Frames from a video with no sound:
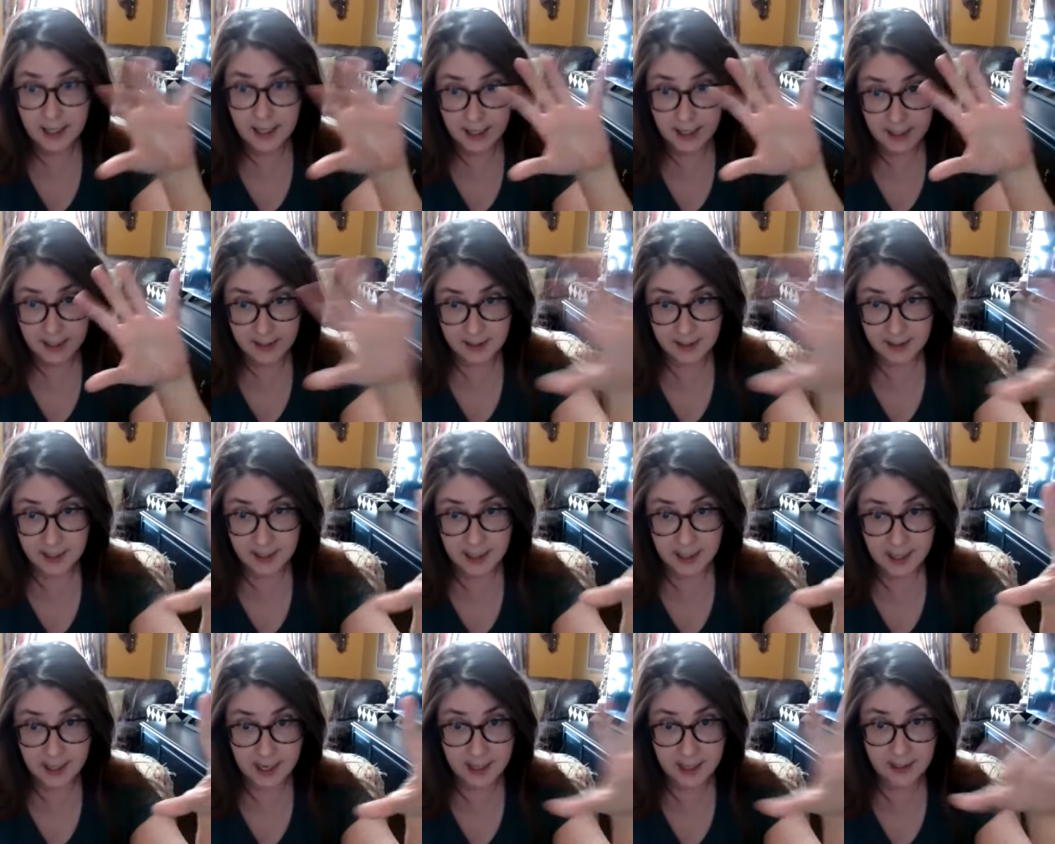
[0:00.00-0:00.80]
in the
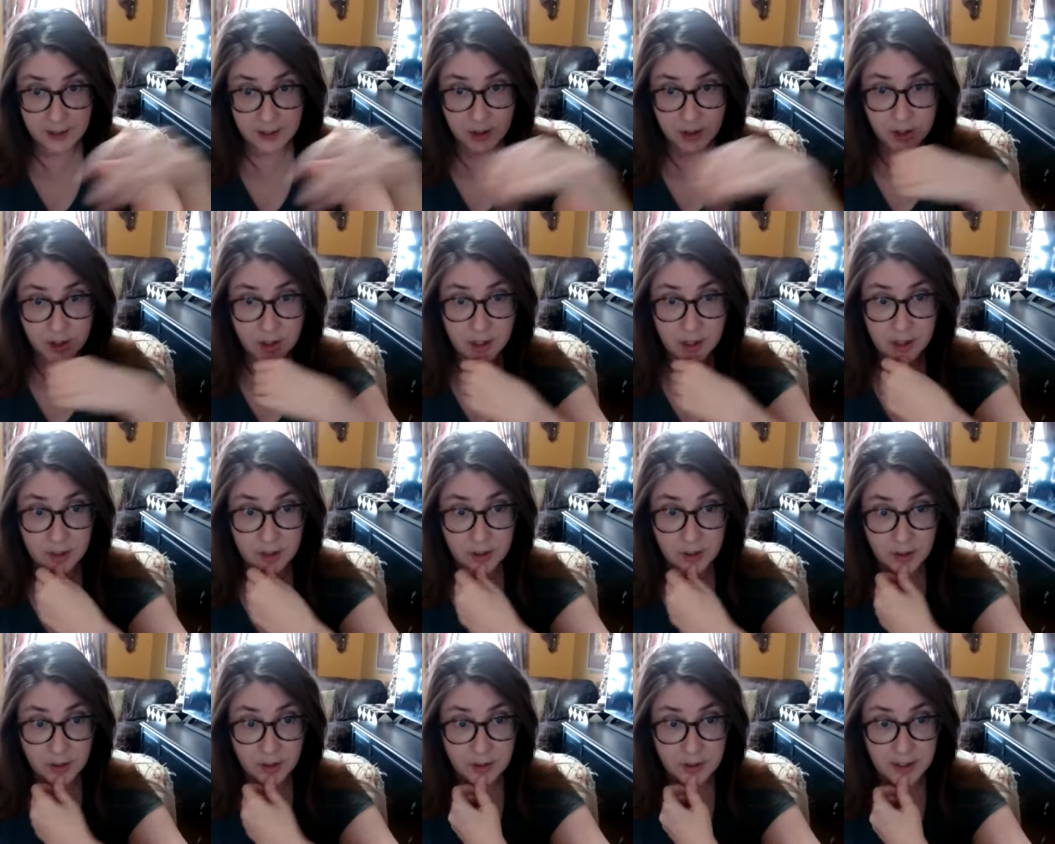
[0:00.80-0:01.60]
Guyana
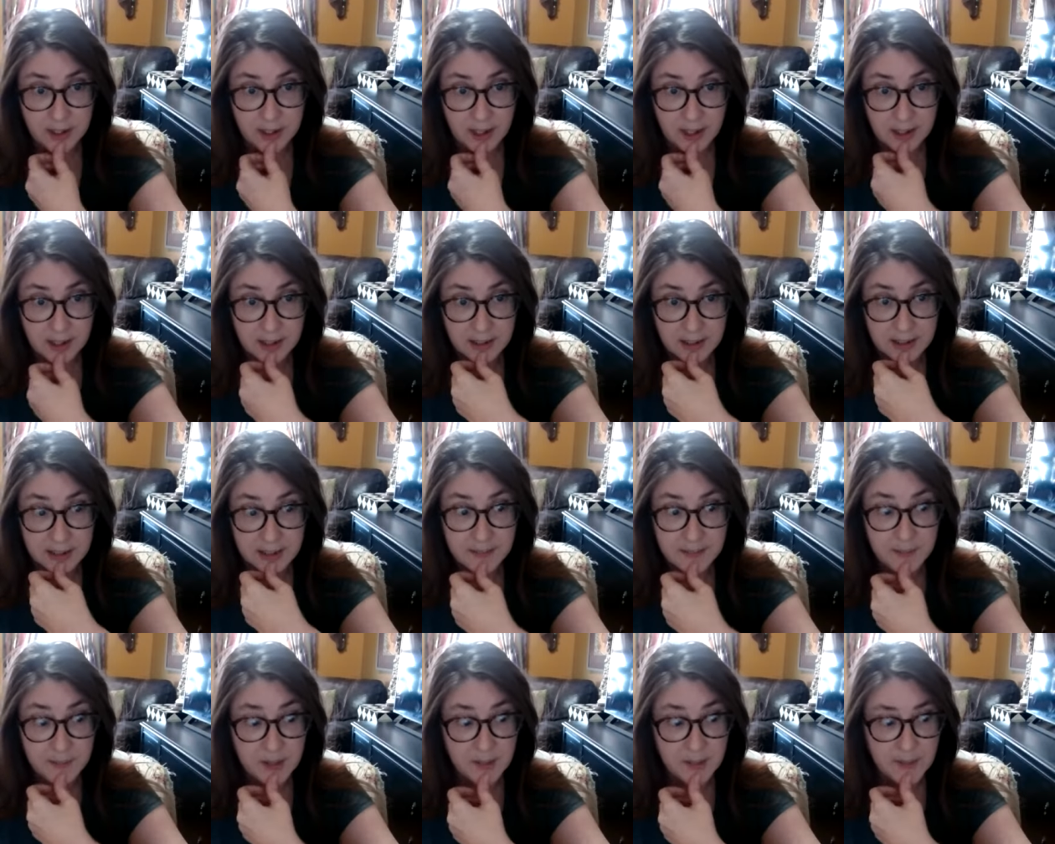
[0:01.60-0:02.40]
Shield, uh,
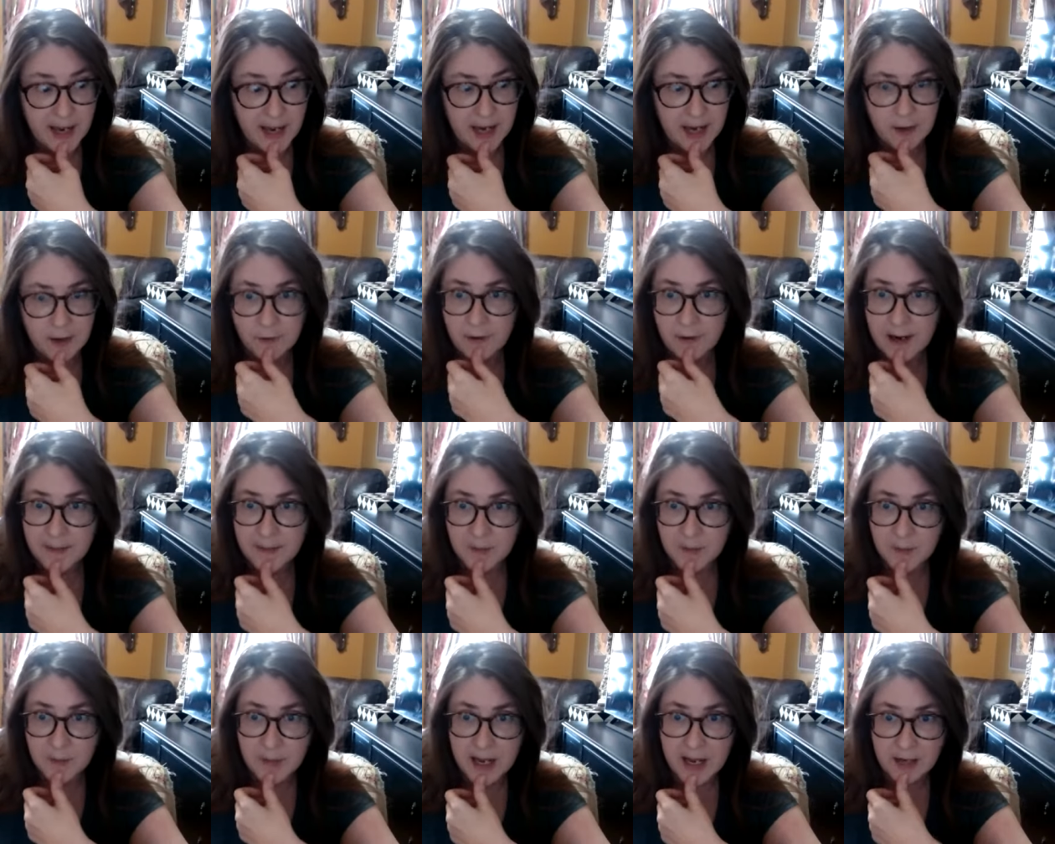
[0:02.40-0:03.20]
deep in the
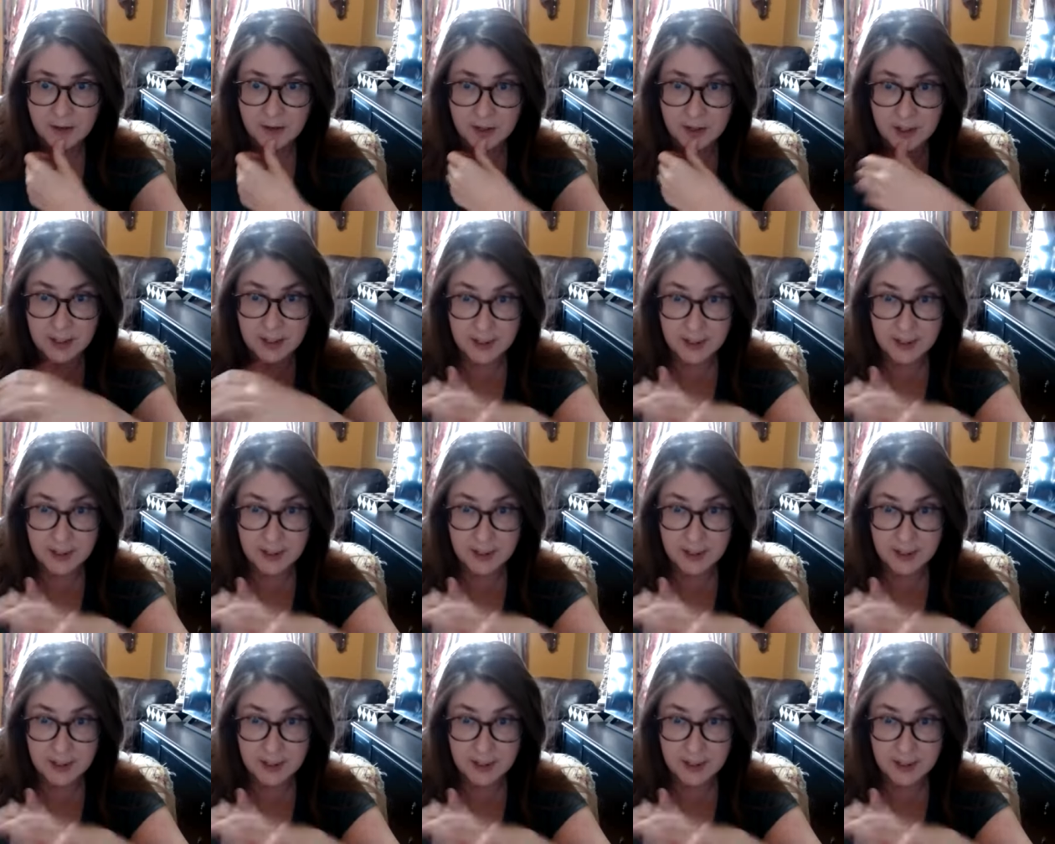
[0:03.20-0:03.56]
Pakaraima Mountains.